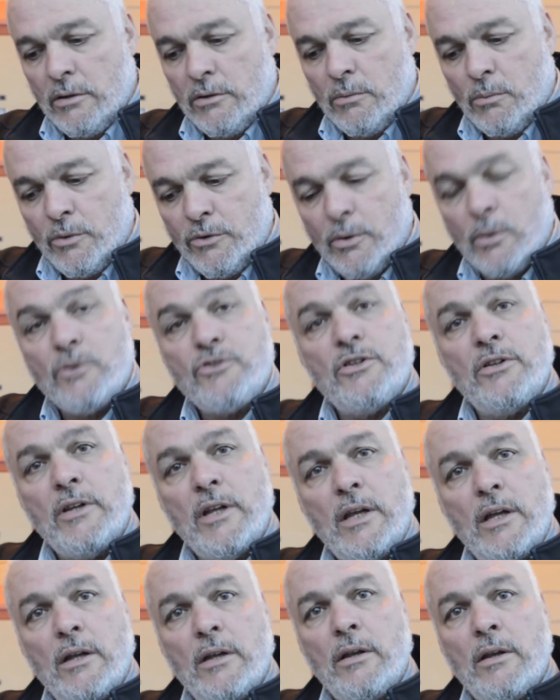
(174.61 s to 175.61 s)
with those in
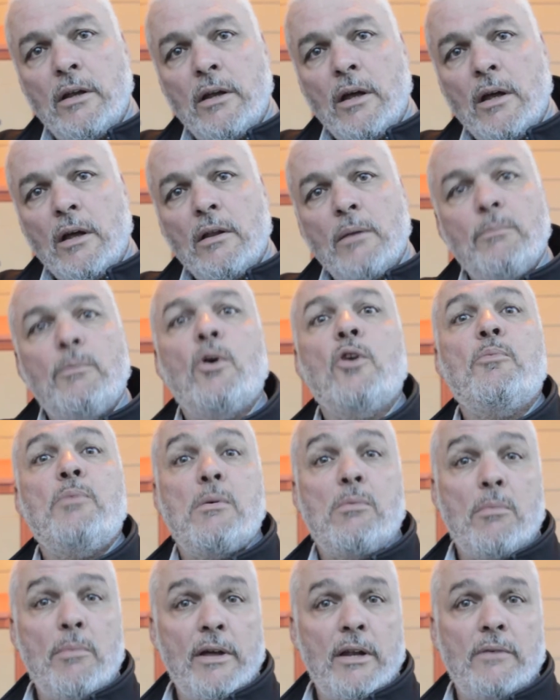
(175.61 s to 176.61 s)
need, both
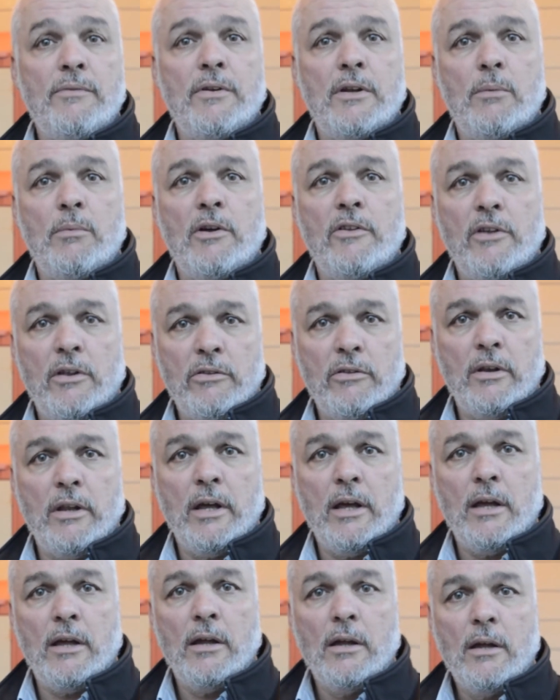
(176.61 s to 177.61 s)
people benefited by the end of the
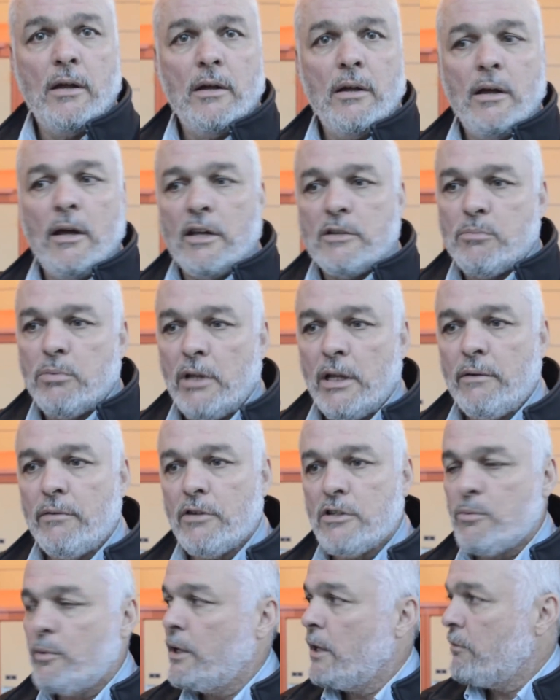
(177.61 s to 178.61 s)
day. As
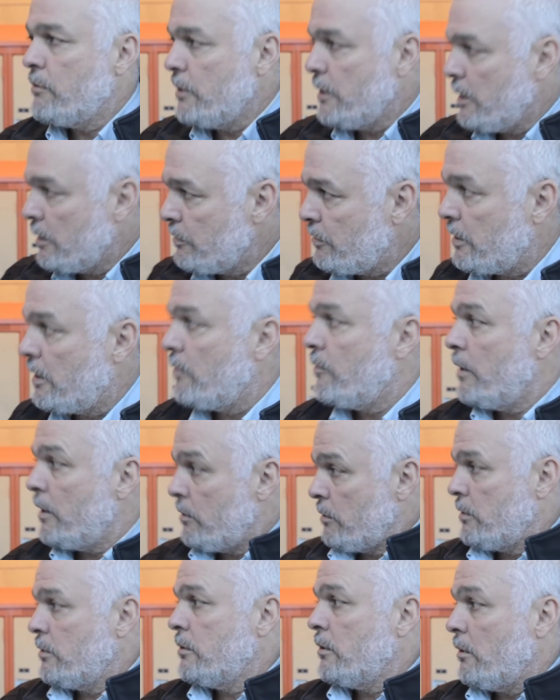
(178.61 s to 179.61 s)
believers, we have a need to give
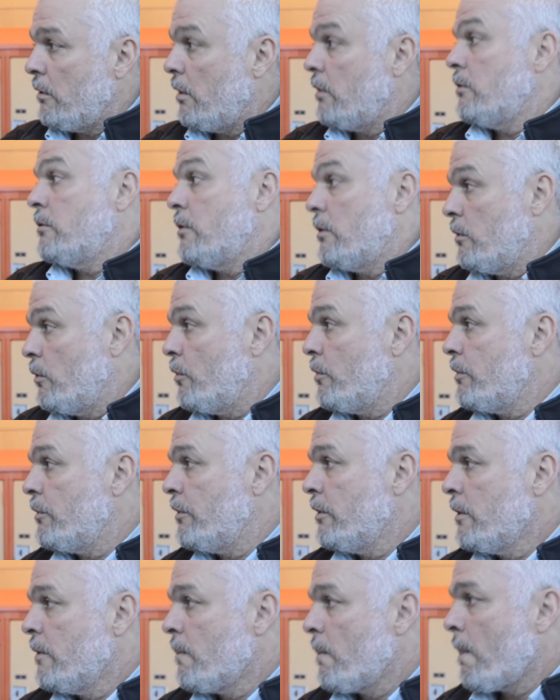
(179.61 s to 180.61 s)
out and honor our Lord,
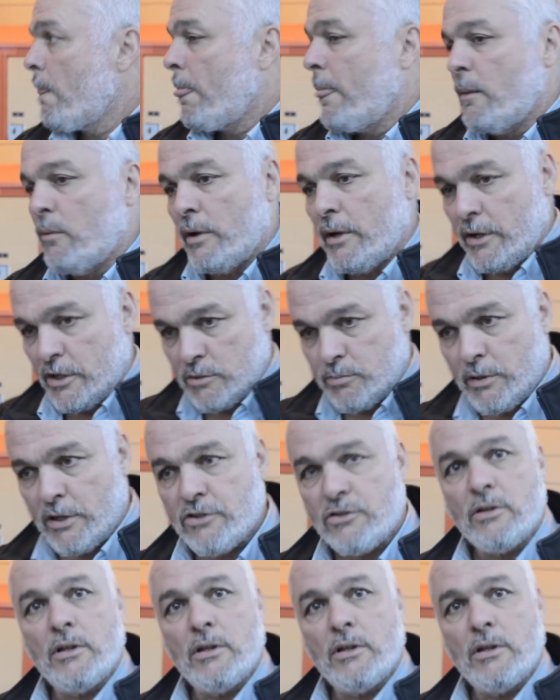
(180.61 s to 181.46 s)
right, and express the